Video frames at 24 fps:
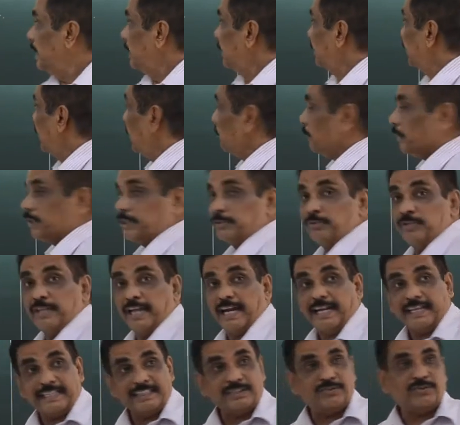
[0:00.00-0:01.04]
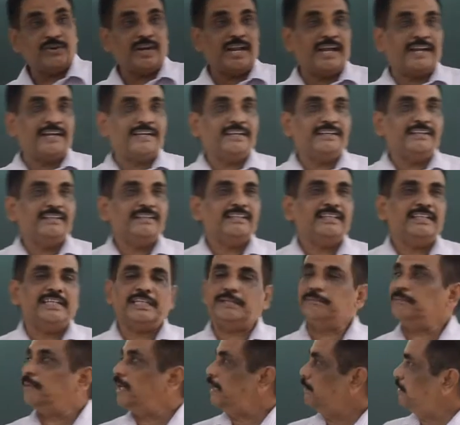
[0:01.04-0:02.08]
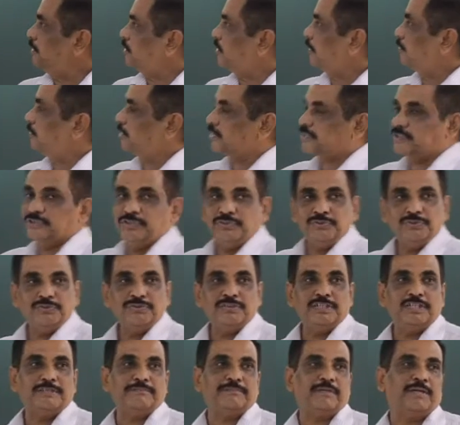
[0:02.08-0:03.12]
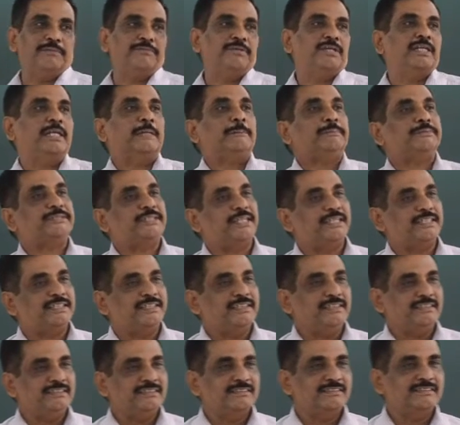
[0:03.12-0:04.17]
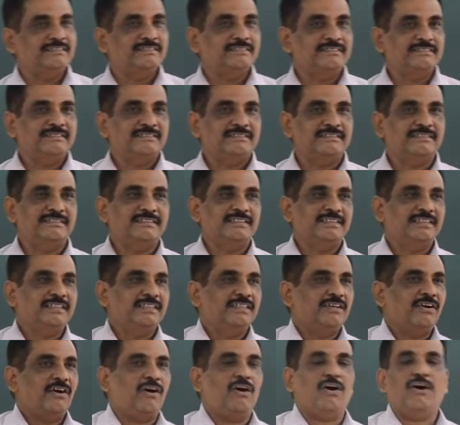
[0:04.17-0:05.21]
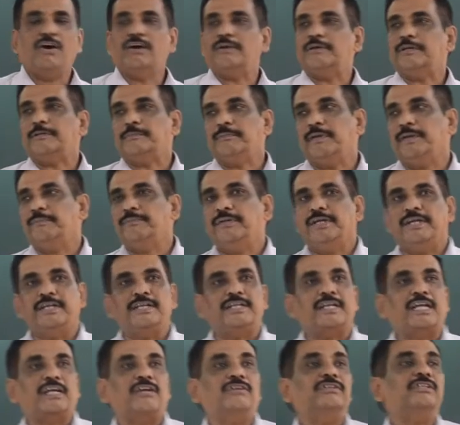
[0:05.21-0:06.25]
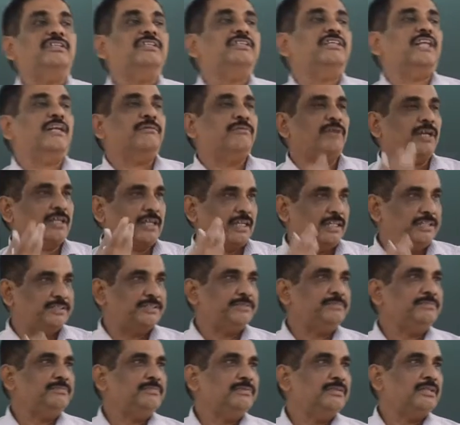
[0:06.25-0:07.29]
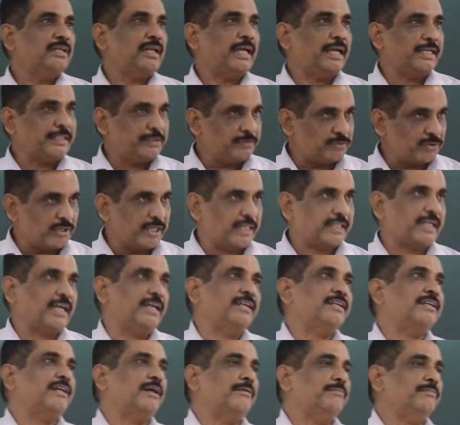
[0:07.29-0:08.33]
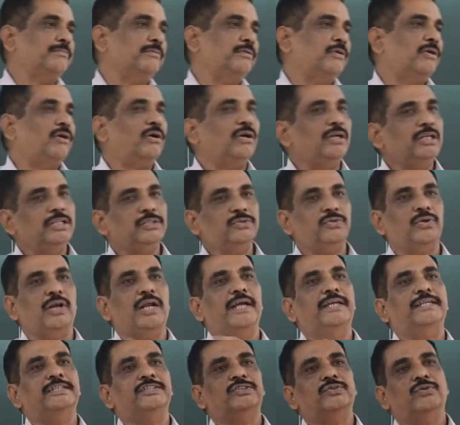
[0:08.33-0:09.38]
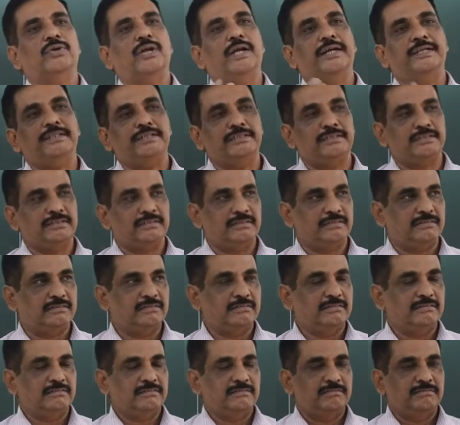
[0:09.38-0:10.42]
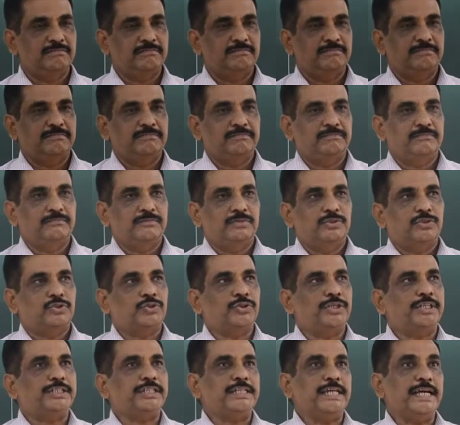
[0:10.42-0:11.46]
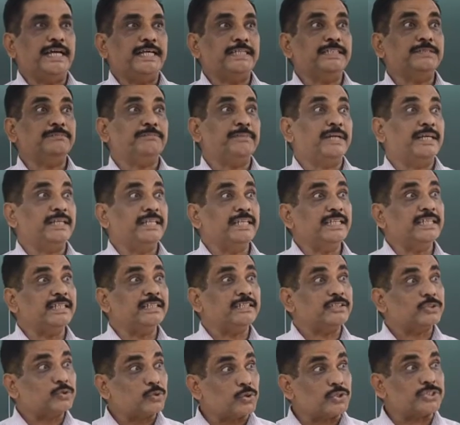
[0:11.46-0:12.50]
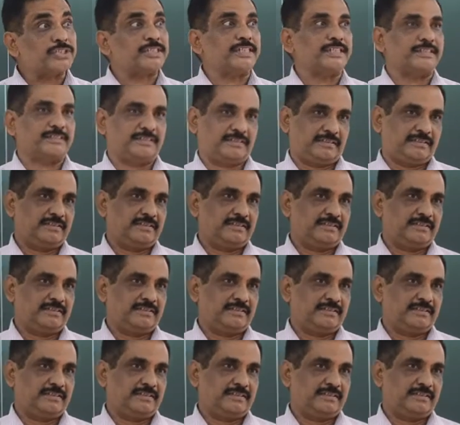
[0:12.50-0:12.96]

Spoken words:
Now, but you get a tholite, it may be subduction zone, it may be rift setting, or it may be intracontinental volcanism, like Deccan Trough, only tholites. So it has many sources.